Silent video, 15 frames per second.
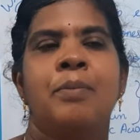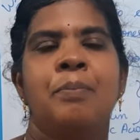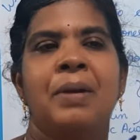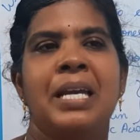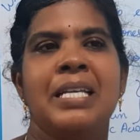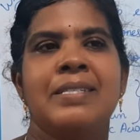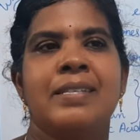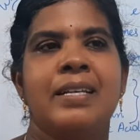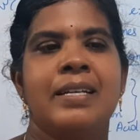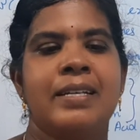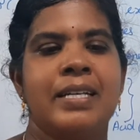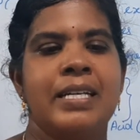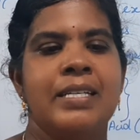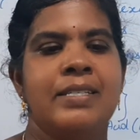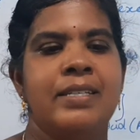basal
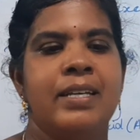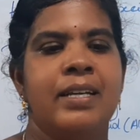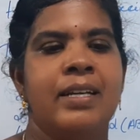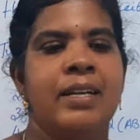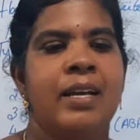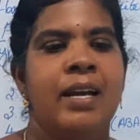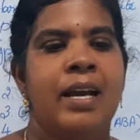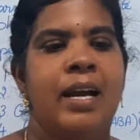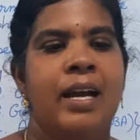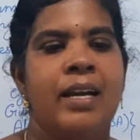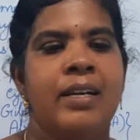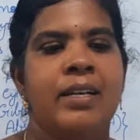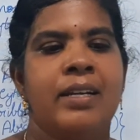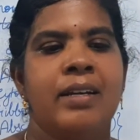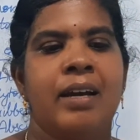region,
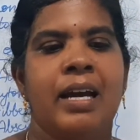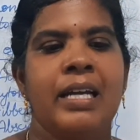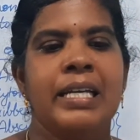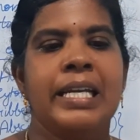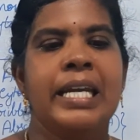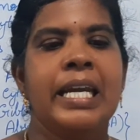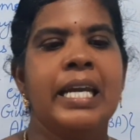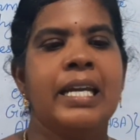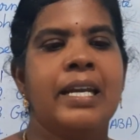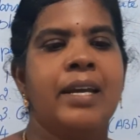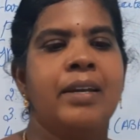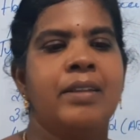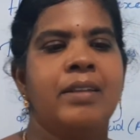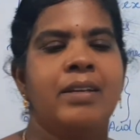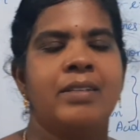and
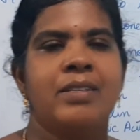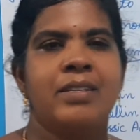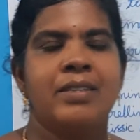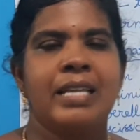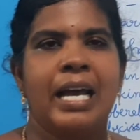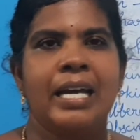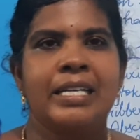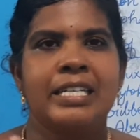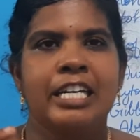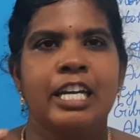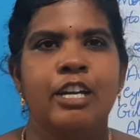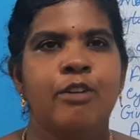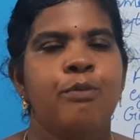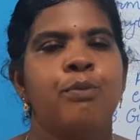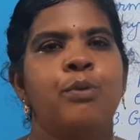that
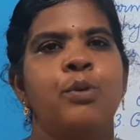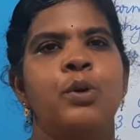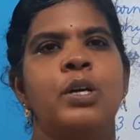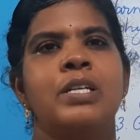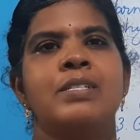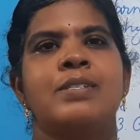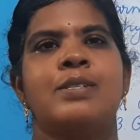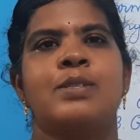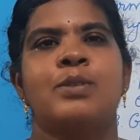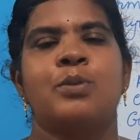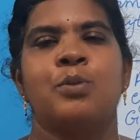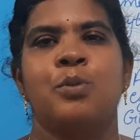influence